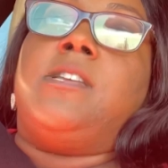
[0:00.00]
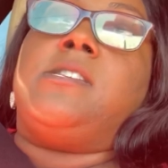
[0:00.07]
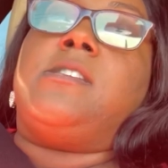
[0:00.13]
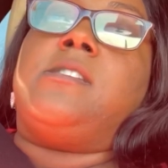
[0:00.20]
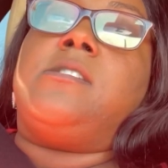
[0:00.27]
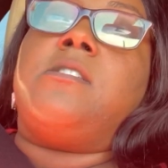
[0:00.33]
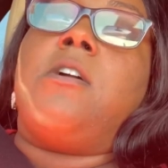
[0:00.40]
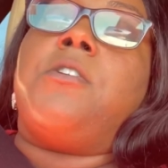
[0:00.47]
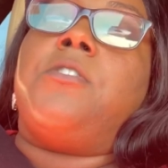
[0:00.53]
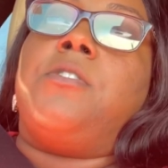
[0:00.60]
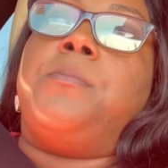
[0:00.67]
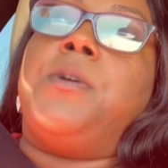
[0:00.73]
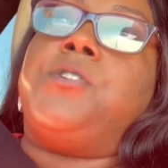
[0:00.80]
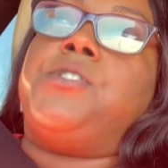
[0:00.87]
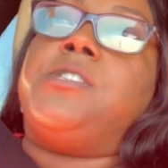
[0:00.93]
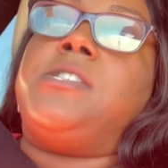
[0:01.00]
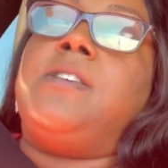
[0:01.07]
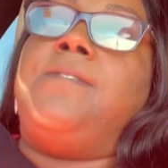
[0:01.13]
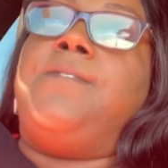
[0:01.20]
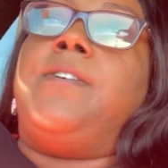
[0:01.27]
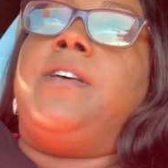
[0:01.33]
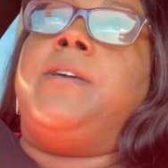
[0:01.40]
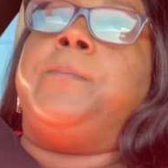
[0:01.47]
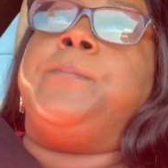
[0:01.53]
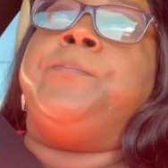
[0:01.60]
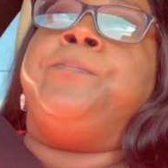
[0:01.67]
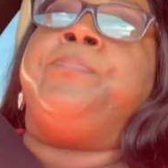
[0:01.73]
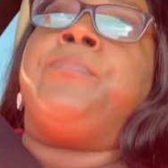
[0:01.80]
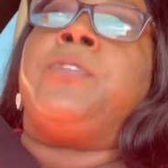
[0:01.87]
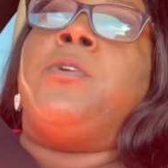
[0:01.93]
It's a starter emergency
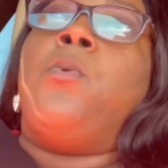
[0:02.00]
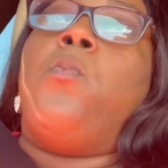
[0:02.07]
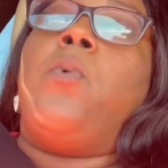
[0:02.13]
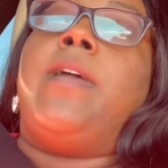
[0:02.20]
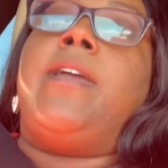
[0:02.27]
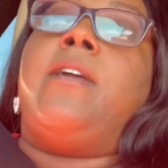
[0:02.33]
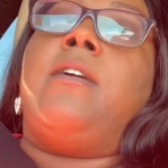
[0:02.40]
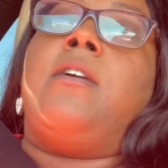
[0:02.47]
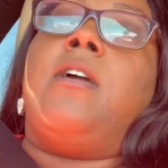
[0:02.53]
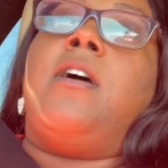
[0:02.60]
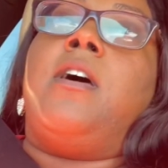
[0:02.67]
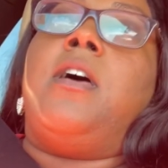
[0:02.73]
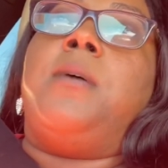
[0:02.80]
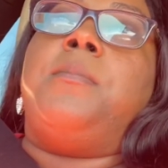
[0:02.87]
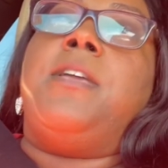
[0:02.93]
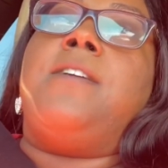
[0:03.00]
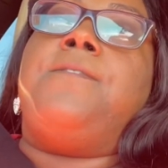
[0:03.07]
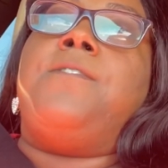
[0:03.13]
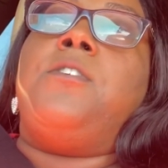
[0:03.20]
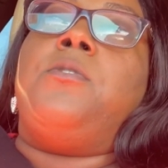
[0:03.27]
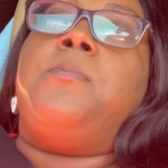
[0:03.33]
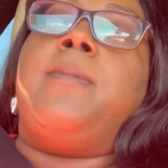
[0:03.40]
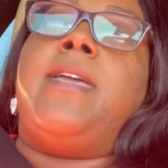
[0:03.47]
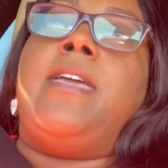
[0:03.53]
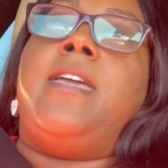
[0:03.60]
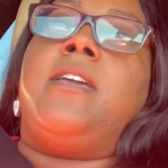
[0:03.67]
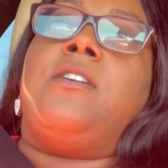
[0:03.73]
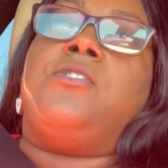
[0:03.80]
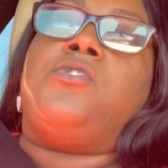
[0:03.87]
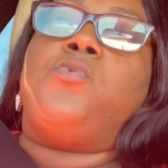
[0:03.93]
fund where um, if you
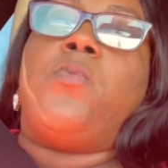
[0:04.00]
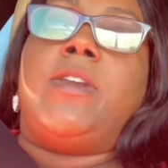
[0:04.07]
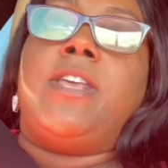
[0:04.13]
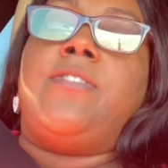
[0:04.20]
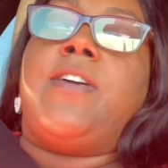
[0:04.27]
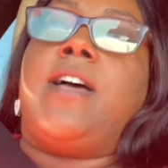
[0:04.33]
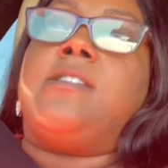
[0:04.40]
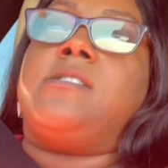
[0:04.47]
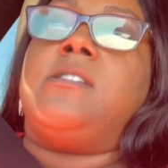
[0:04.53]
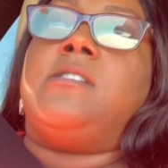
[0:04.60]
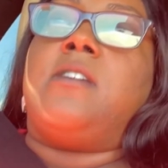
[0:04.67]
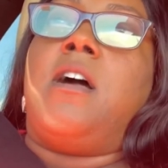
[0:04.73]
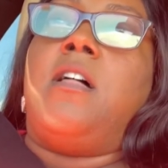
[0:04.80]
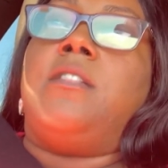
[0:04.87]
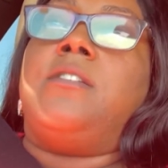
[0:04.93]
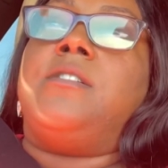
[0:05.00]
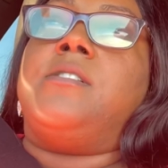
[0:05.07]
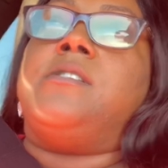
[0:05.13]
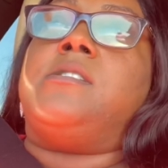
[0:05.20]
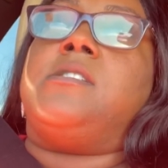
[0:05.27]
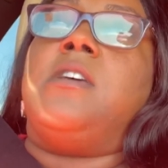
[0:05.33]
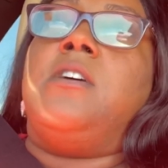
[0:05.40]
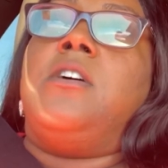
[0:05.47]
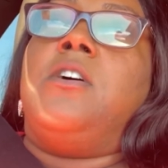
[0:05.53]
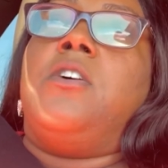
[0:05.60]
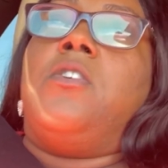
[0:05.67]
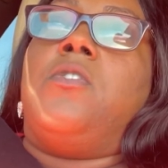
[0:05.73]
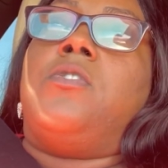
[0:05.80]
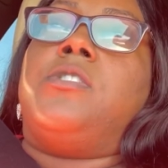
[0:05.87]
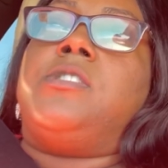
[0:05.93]
make twenty thousand dollars
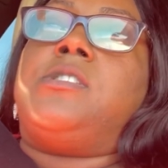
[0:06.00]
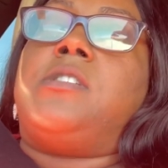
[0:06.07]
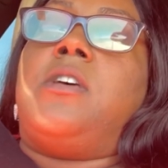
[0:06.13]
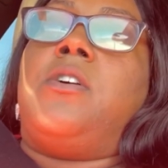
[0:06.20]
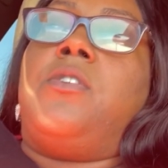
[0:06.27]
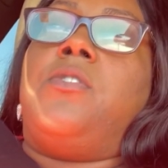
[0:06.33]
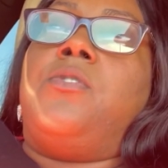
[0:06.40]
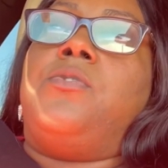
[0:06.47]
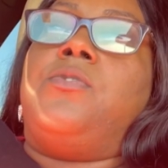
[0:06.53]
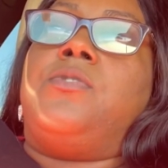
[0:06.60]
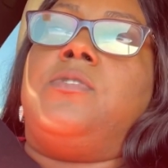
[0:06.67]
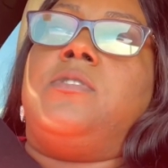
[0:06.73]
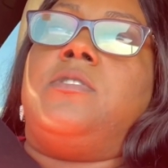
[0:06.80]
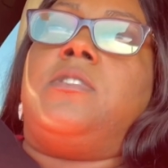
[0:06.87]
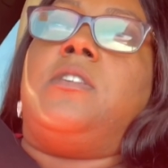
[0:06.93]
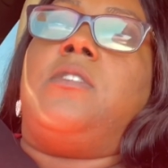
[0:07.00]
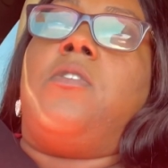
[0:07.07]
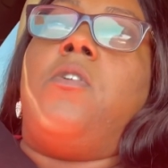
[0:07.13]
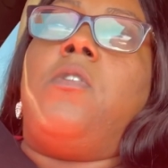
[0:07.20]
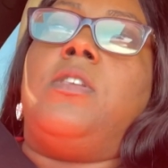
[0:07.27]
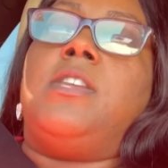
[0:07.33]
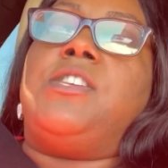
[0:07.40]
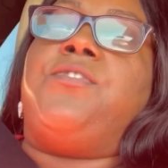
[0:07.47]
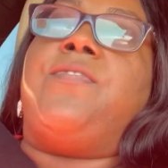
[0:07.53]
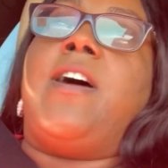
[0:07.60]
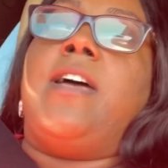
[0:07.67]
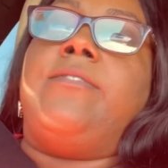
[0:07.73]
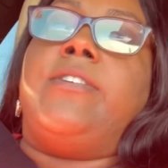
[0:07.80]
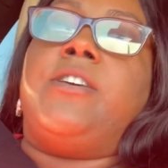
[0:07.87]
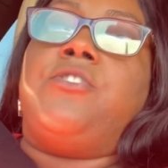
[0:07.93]
or so, the goal is
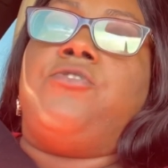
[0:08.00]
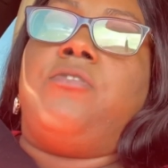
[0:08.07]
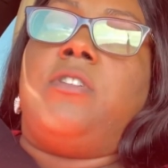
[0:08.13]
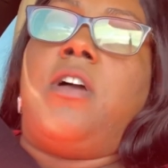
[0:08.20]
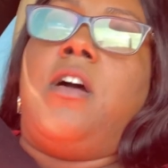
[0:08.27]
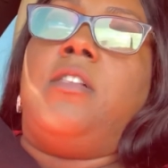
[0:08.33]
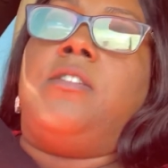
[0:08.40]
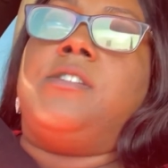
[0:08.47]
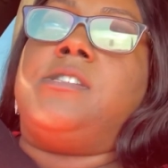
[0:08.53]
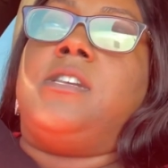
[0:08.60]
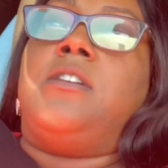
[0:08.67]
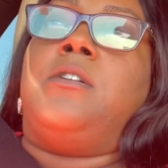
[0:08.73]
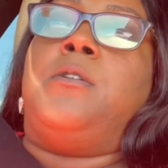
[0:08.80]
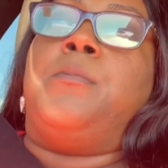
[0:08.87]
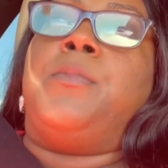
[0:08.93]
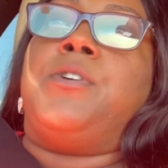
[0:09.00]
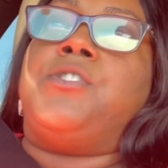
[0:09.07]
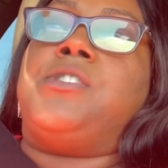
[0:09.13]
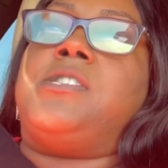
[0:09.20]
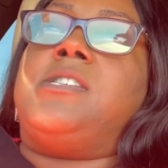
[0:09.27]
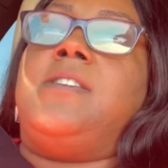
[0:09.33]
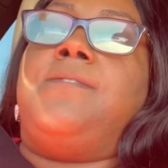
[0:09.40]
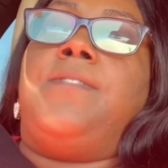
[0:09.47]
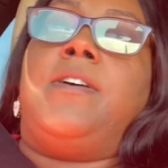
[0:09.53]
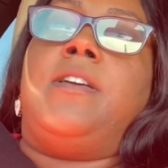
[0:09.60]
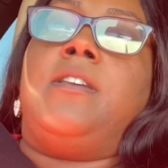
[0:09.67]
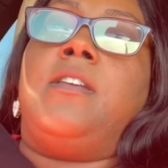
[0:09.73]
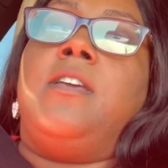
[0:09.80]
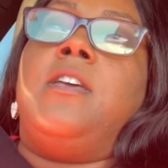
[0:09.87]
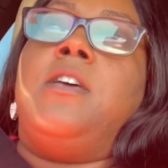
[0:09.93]
five hundred dollars in an emergency
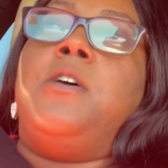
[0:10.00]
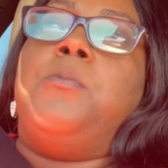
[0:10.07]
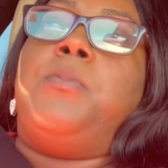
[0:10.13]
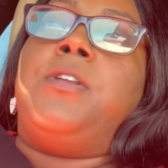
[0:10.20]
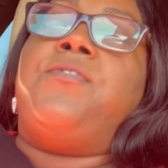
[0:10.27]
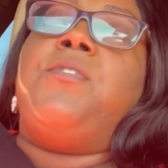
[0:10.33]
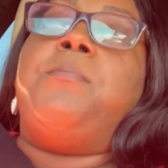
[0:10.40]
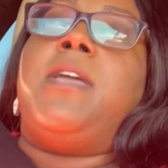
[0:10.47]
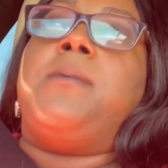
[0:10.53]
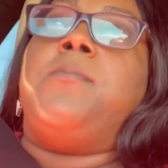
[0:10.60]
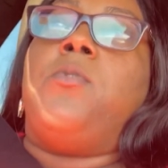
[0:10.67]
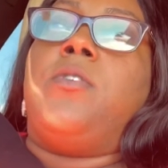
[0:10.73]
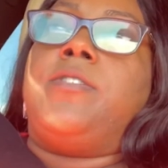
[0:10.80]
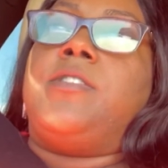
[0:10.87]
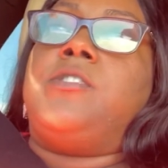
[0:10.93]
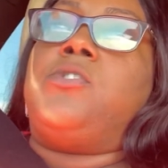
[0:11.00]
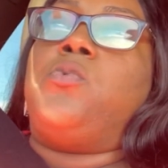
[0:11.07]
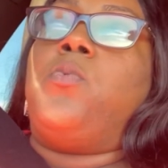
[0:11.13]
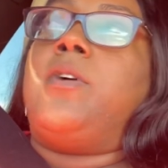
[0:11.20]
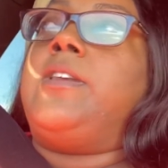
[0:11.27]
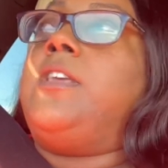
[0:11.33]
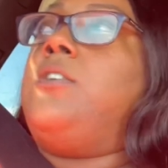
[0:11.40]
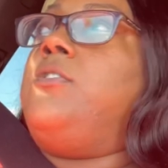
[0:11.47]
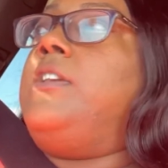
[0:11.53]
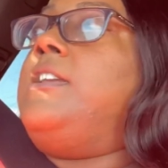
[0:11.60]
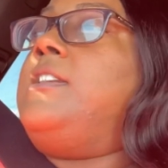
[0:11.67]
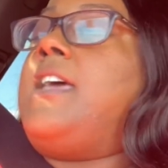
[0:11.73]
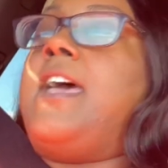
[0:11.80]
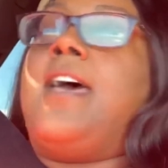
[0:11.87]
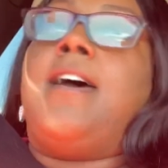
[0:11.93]
fund. But if you make more than twenty, you
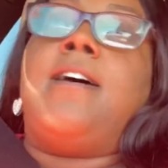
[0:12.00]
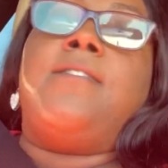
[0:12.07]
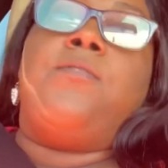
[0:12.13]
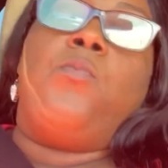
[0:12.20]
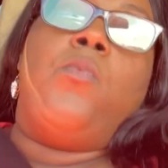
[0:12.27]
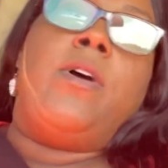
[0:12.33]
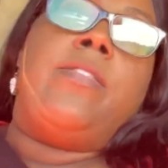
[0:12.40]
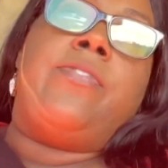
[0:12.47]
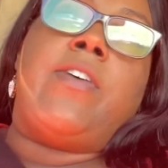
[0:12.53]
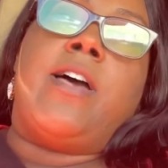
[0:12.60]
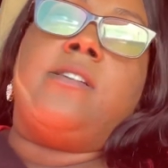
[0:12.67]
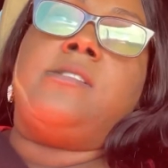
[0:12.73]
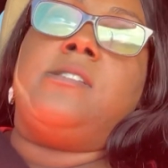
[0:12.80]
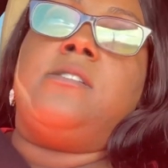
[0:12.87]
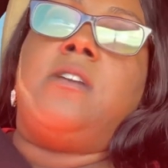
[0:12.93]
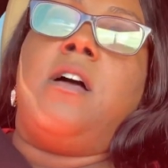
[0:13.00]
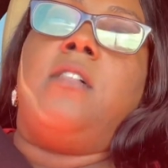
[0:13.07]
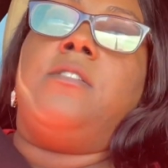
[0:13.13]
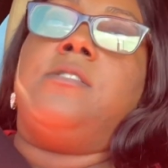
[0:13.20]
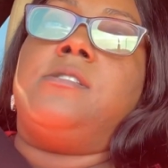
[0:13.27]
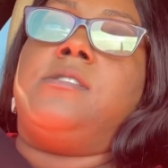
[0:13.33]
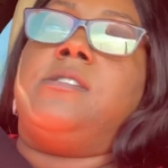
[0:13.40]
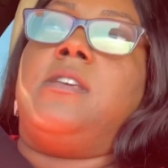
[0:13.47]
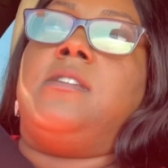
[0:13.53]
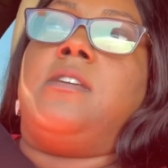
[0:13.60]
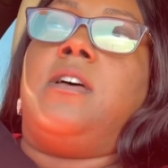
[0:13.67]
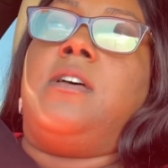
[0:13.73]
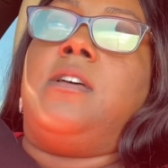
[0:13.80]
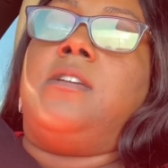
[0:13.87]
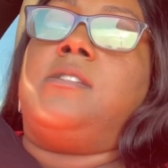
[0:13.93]
need to have one thousand dollars
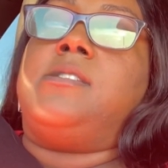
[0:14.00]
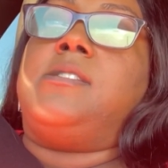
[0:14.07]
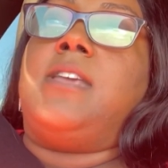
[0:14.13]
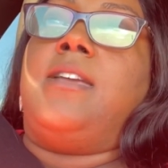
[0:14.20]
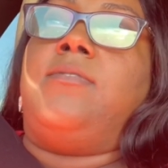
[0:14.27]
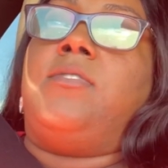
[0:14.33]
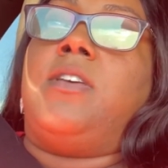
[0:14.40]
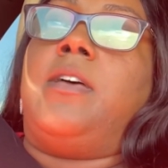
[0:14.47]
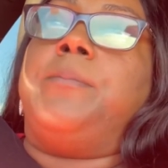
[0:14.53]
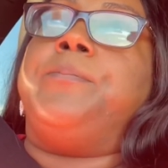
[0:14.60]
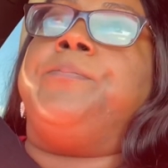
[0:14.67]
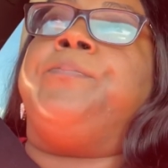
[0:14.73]
uh, saved up.